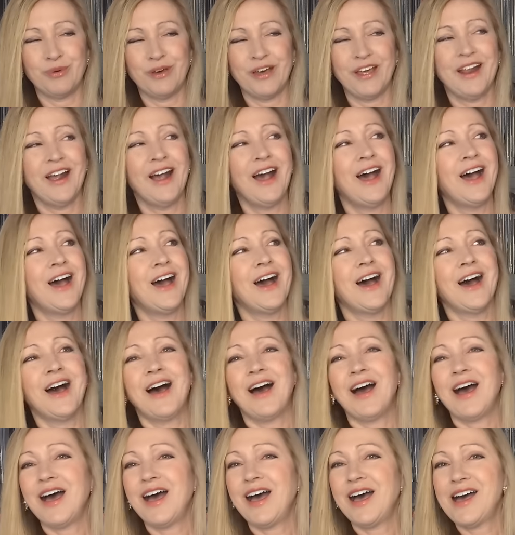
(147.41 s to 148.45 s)
But
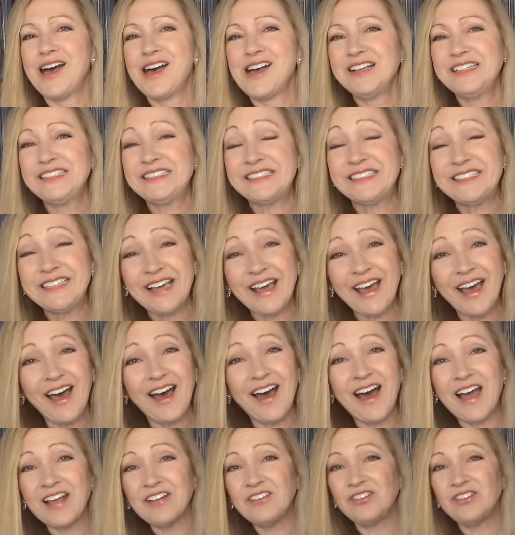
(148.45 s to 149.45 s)
yeah,